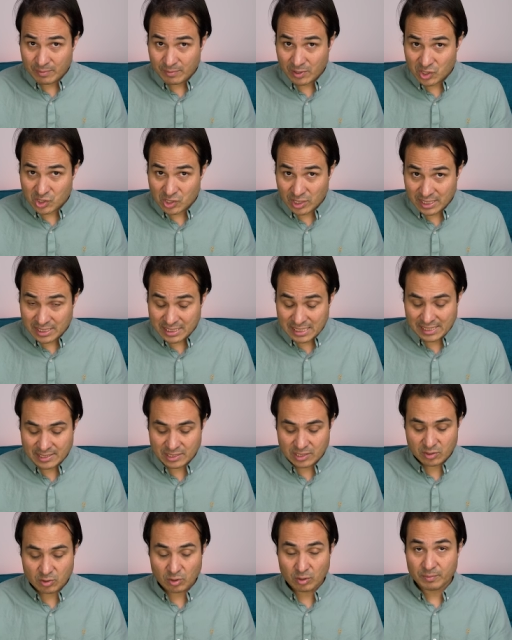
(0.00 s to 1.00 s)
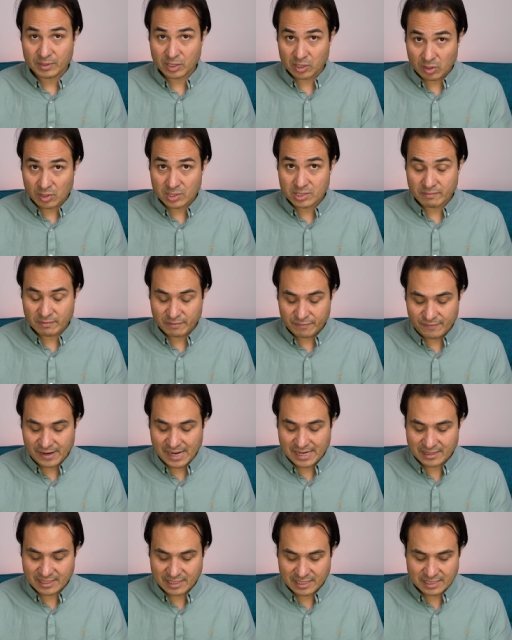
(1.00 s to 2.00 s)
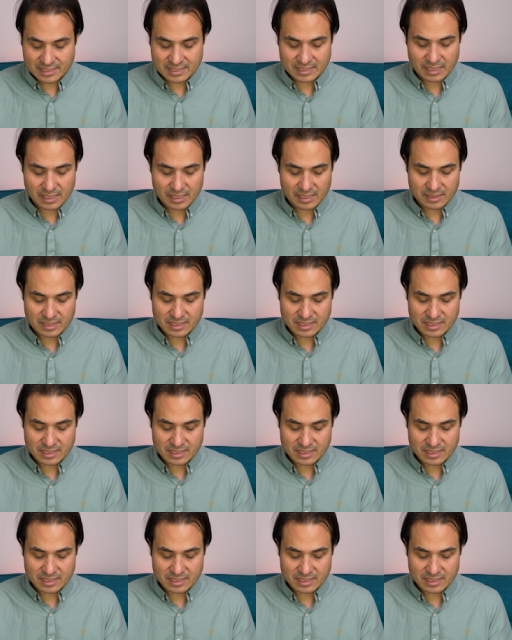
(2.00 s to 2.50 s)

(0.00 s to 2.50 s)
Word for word: much identical because of the fact that it's uh,